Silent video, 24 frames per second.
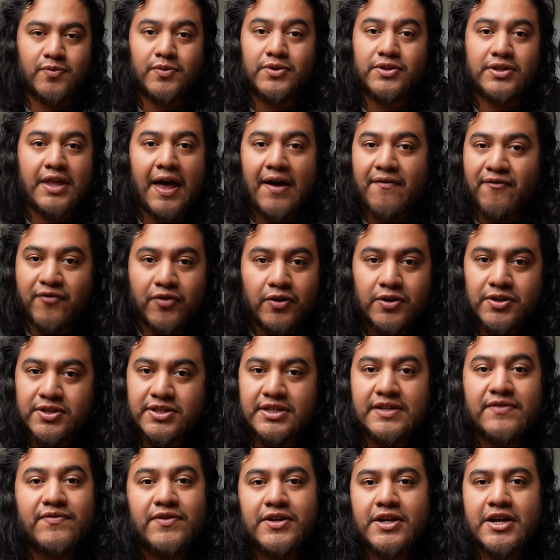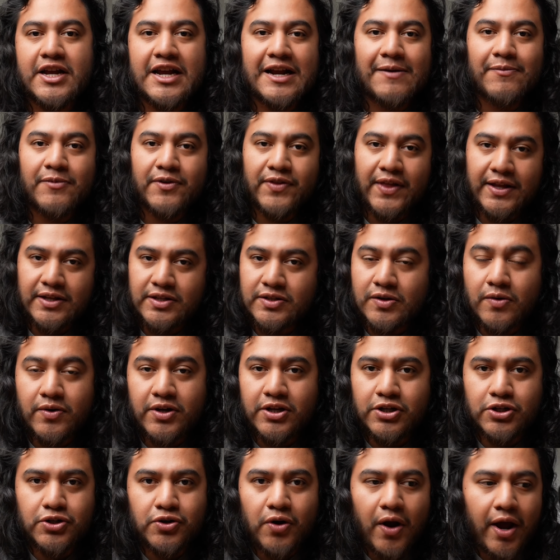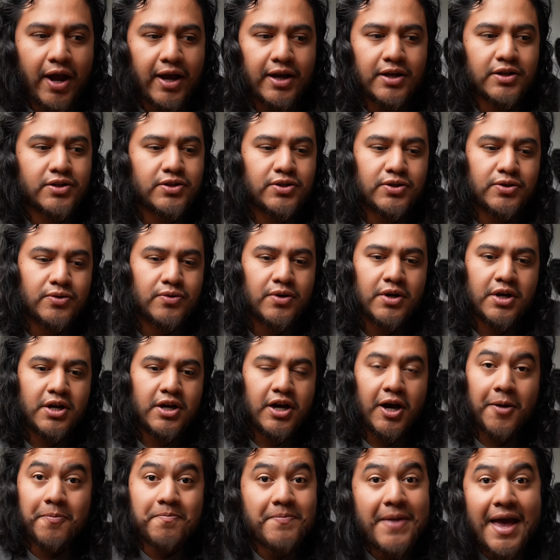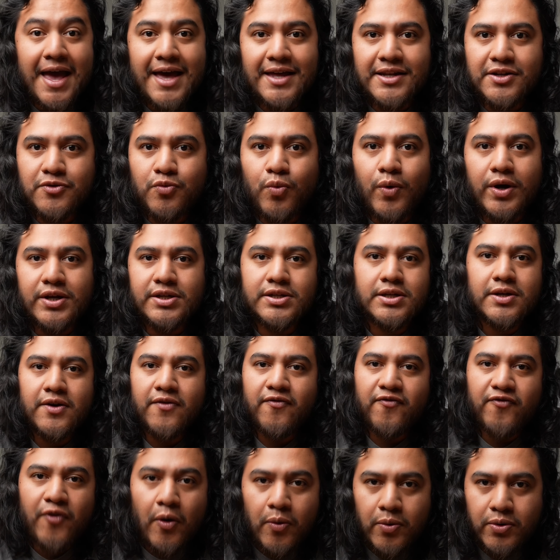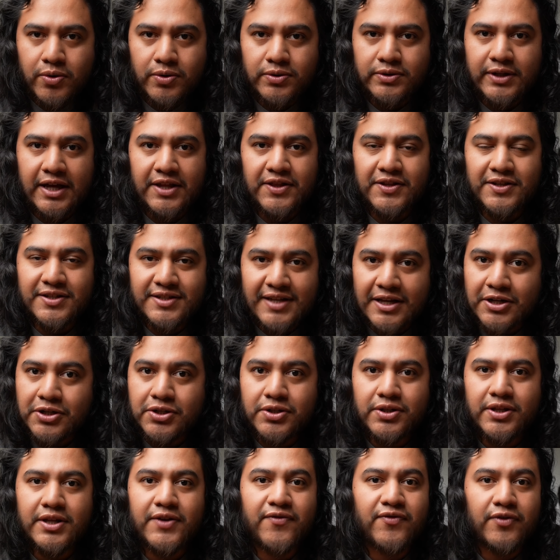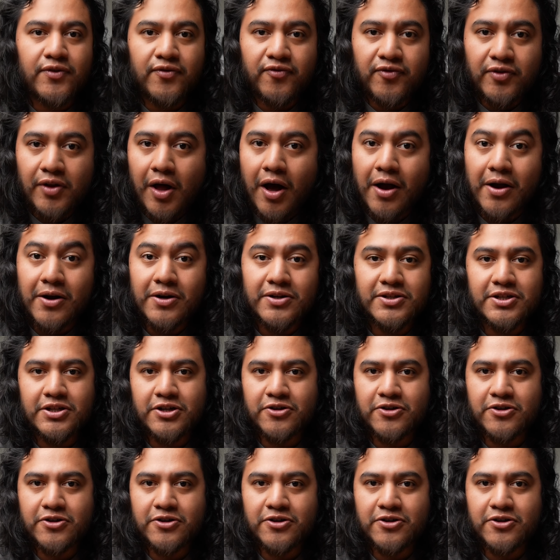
with that first ZV camera that Sony is trying to amend was focal length. Essentially, for vloggers and